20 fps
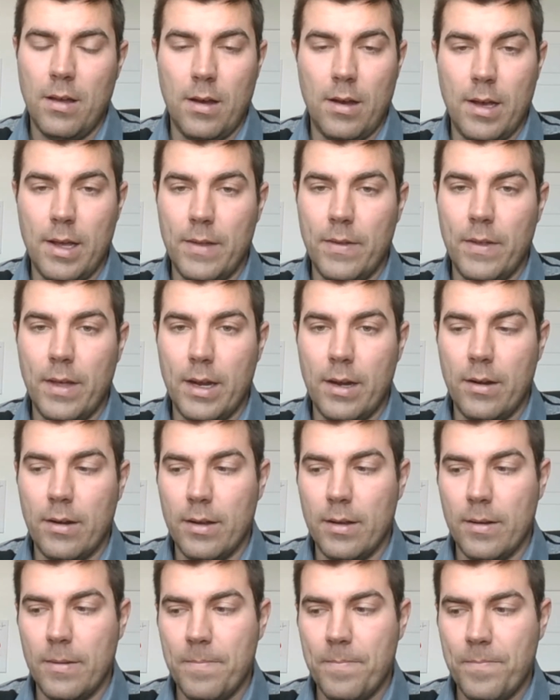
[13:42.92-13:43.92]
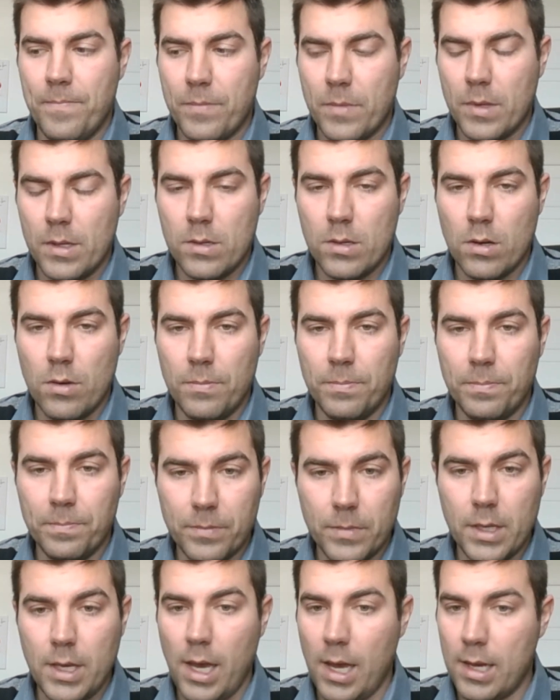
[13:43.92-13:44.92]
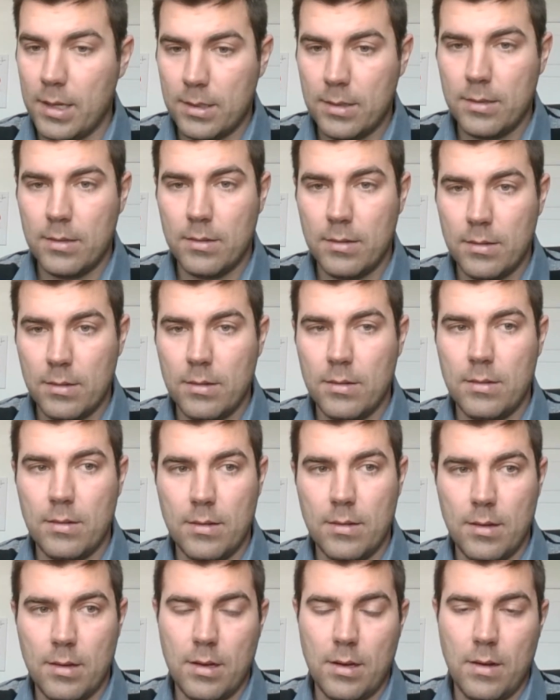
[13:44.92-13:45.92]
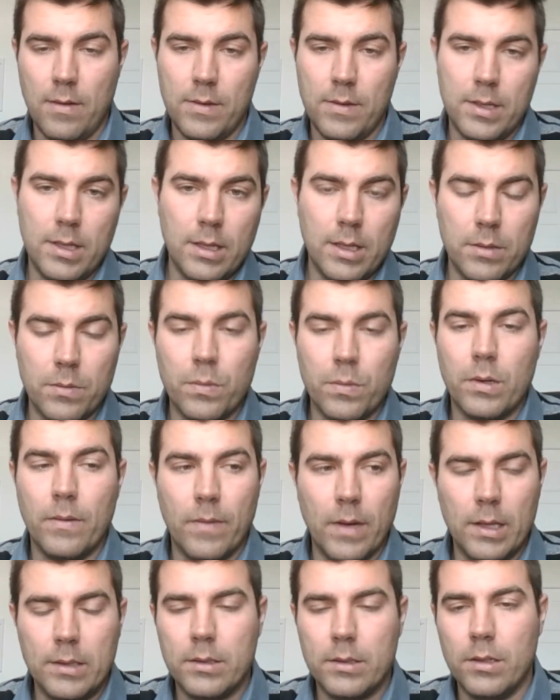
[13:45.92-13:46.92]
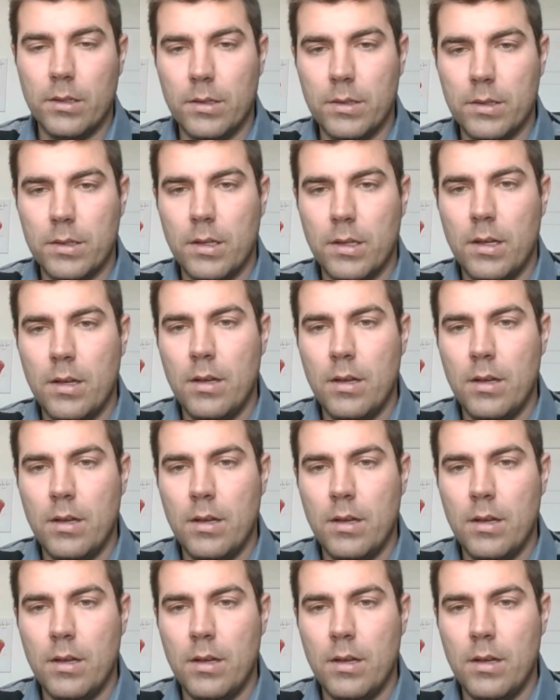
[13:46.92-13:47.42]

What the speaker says: in that area. So yes, obviously these were investors.